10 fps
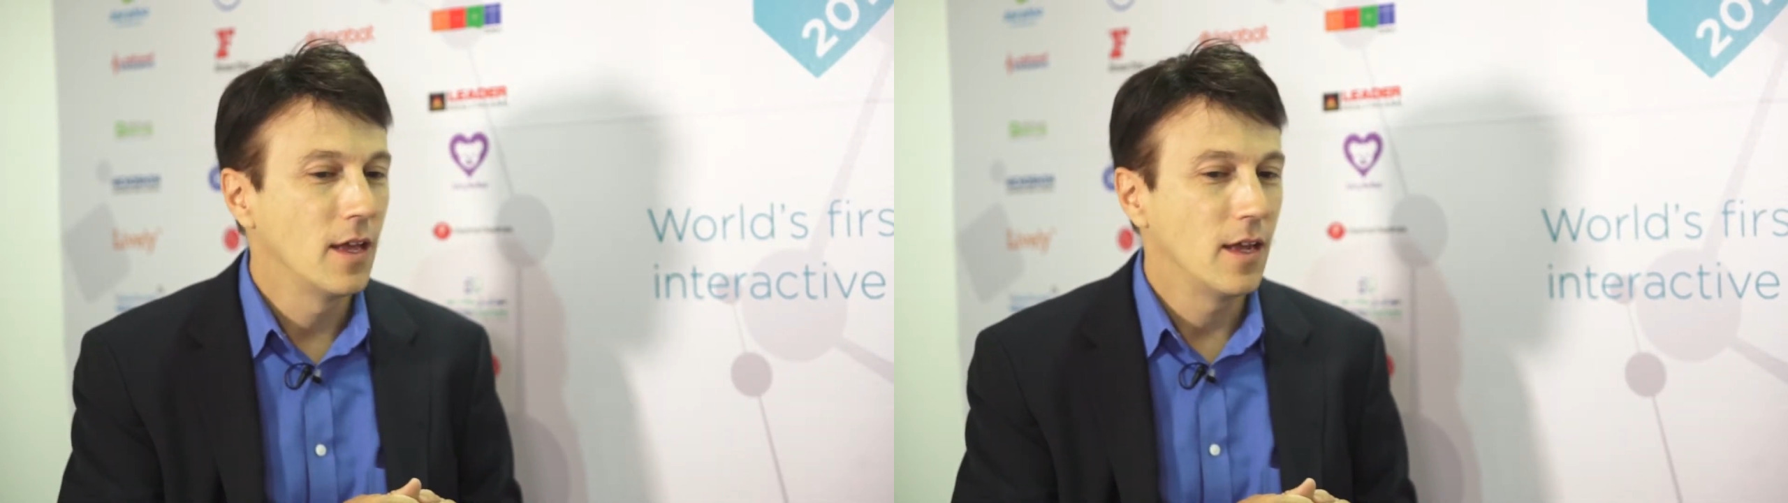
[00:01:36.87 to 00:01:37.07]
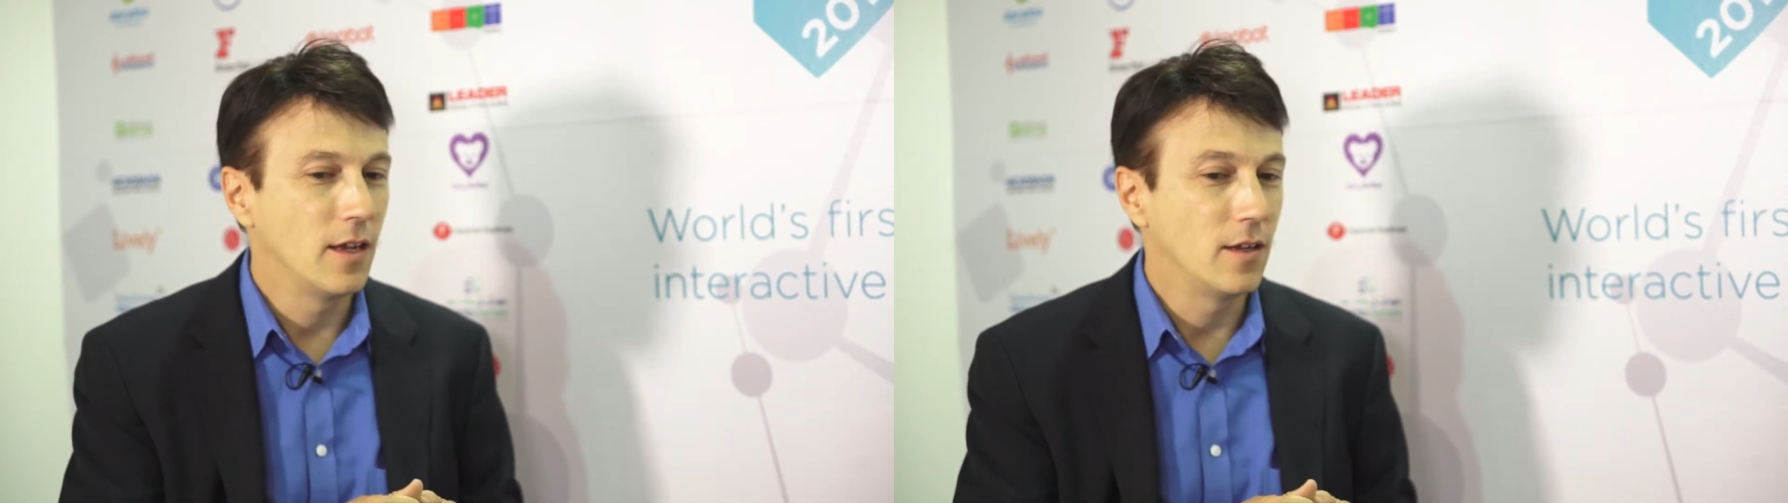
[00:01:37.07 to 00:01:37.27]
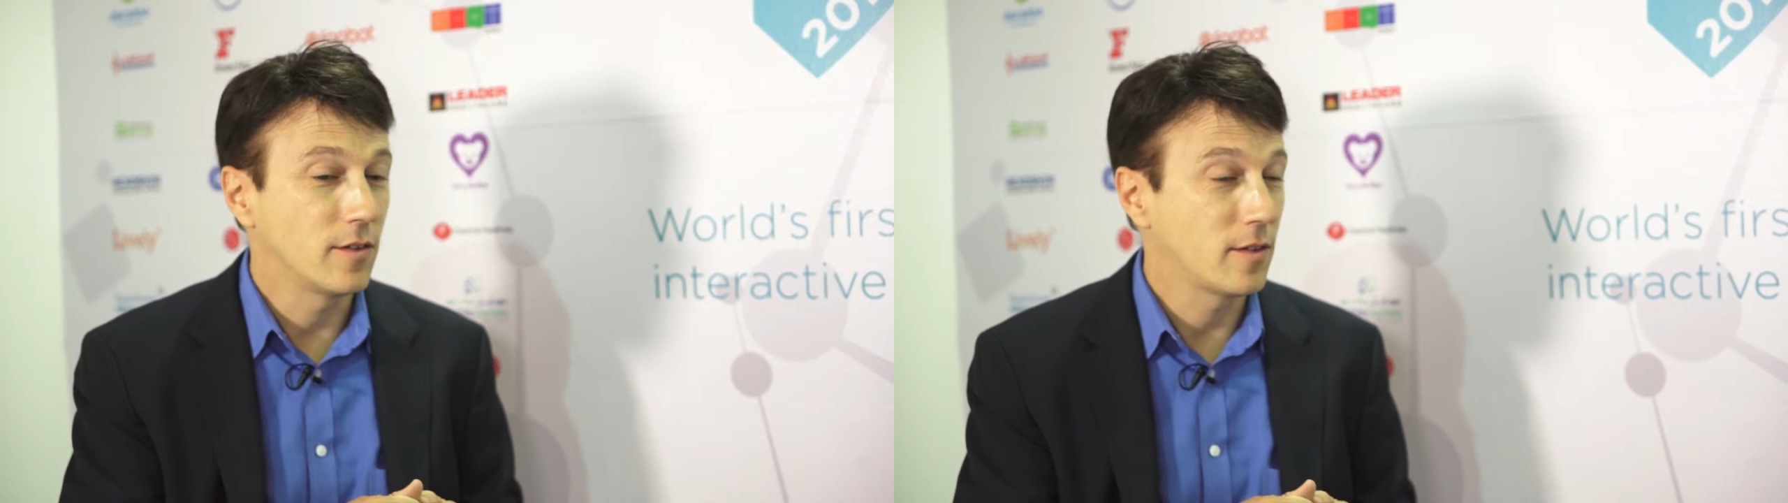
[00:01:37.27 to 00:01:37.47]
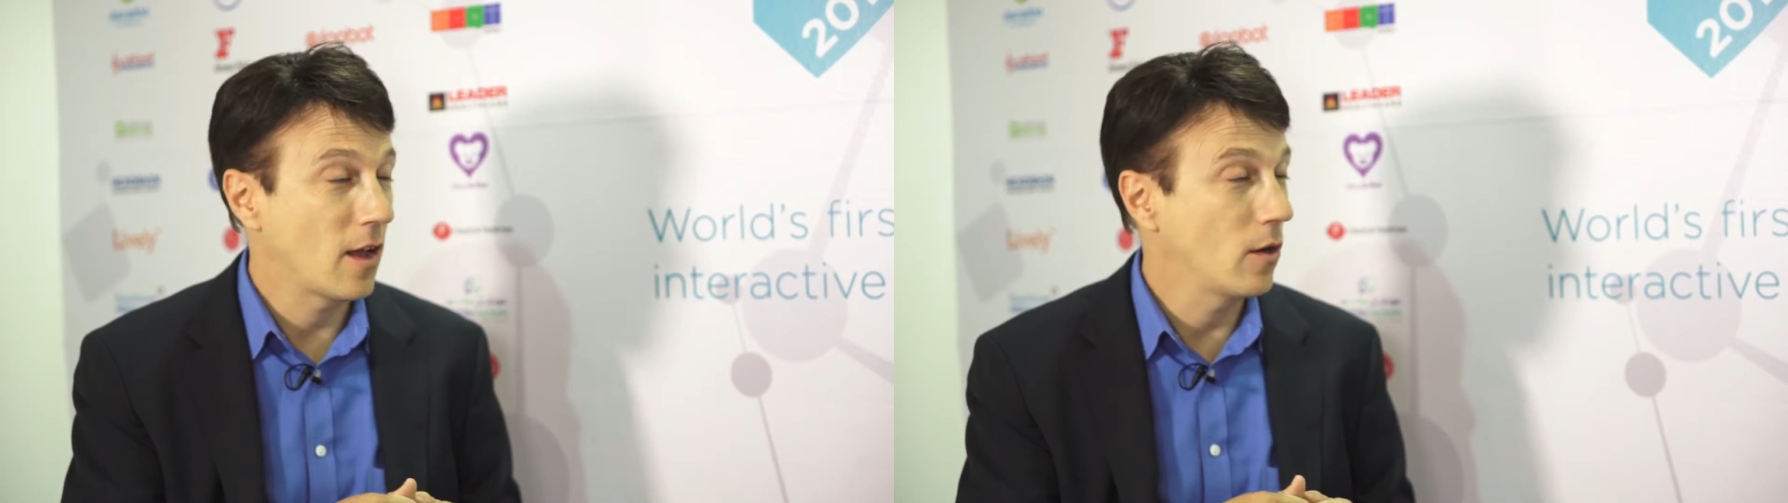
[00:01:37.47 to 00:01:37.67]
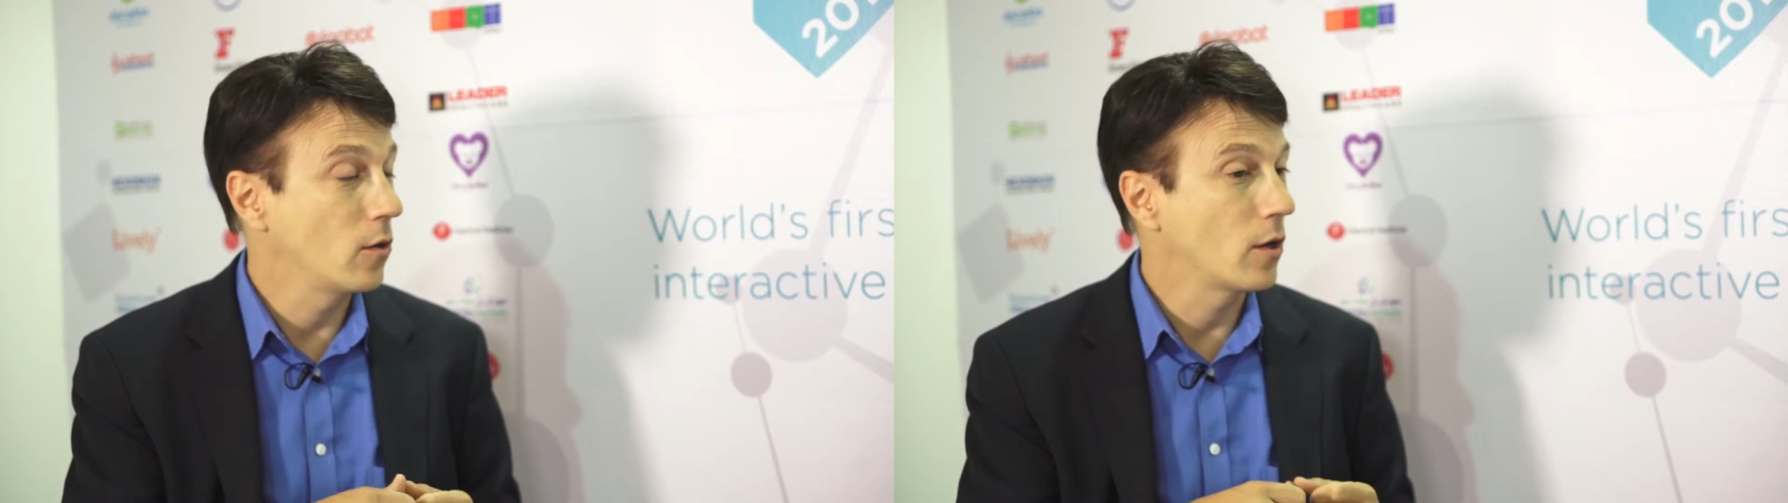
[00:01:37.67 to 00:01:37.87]
is
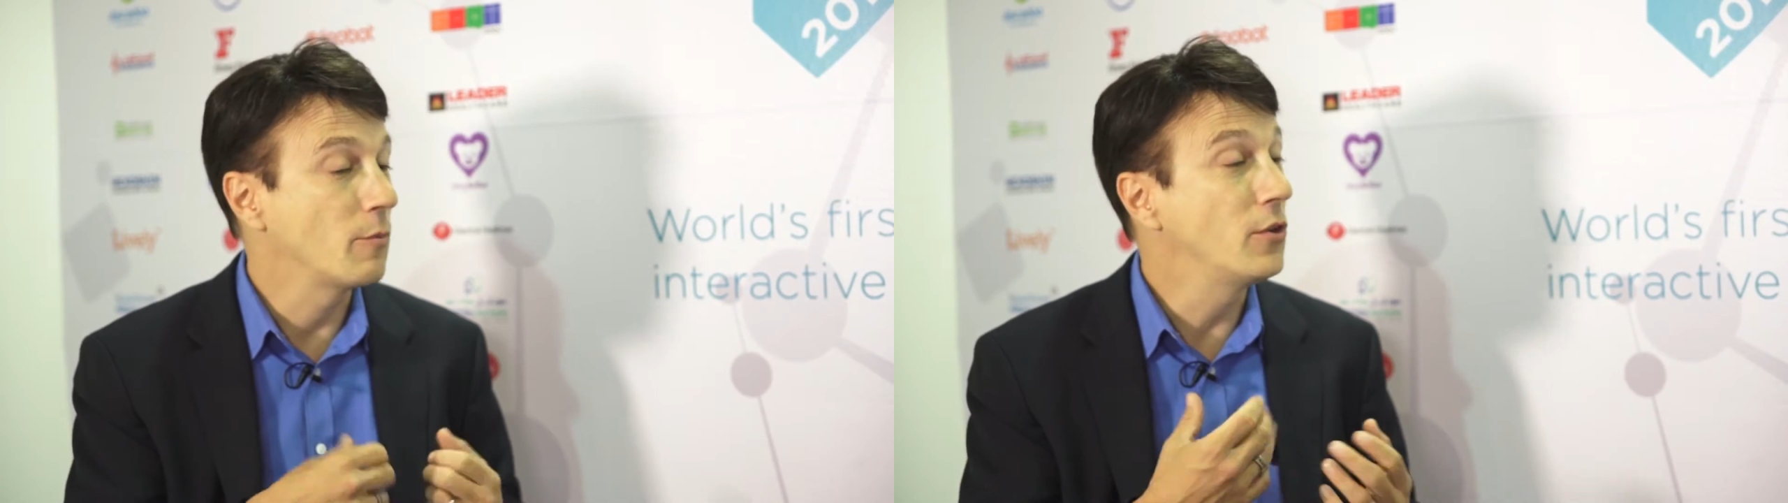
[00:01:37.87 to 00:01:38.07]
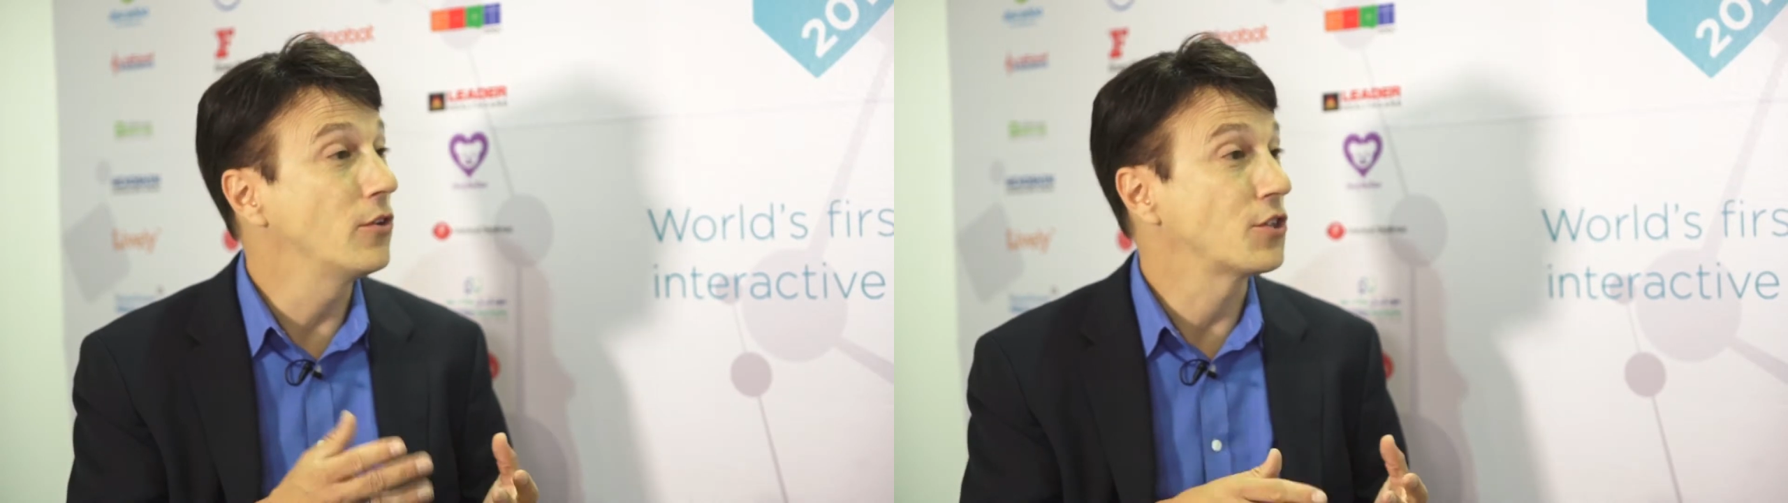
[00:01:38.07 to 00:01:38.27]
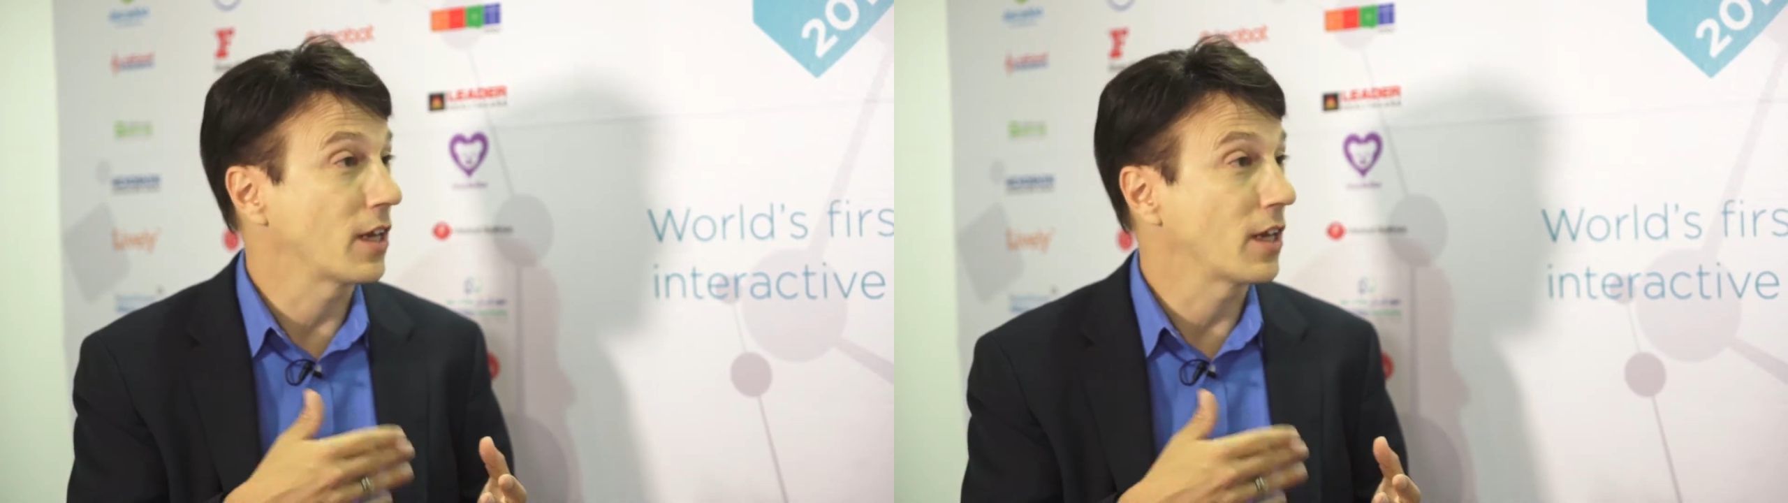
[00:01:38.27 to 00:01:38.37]
how computers are